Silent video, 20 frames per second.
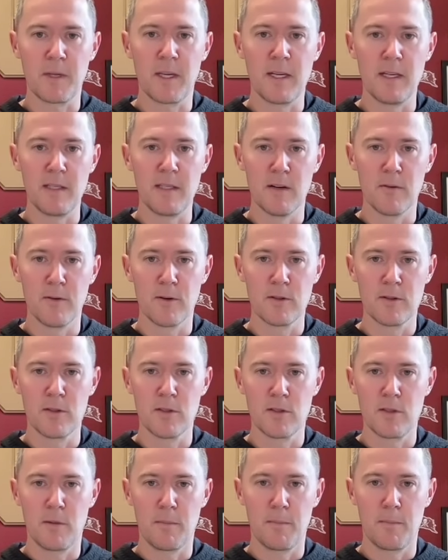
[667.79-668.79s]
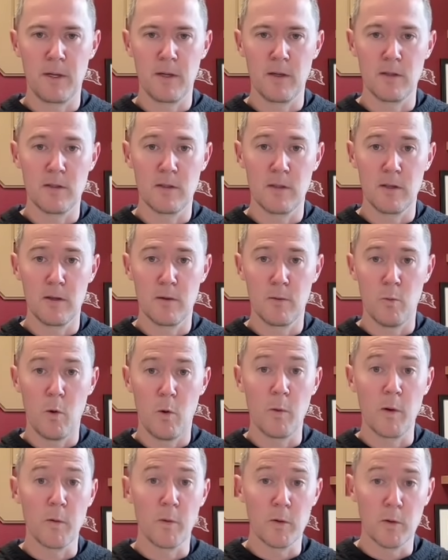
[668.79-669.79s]
key differences compared to what
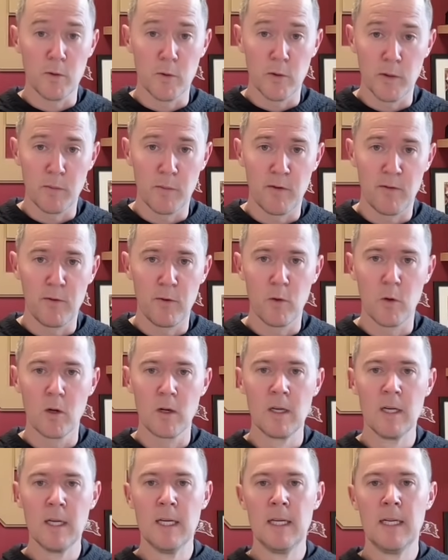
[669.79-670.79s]
we were doing before.